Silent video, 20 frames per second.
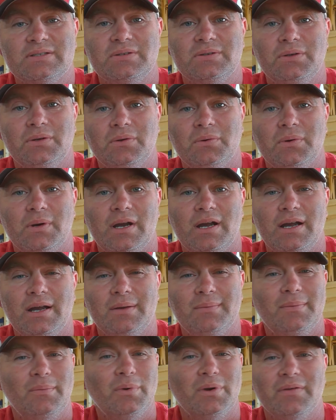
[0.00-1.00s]
to
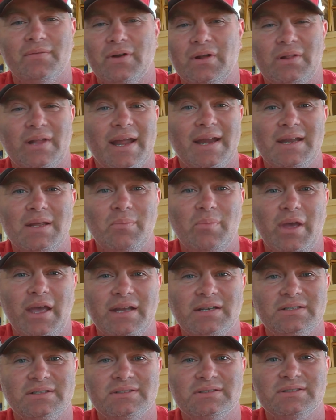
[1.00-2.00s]
one of our landing
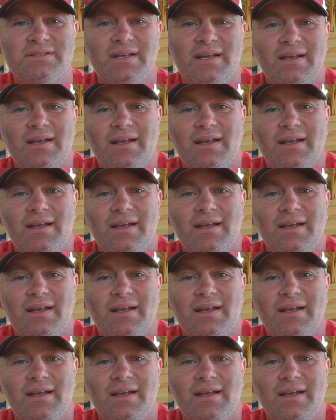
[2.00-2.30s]
pages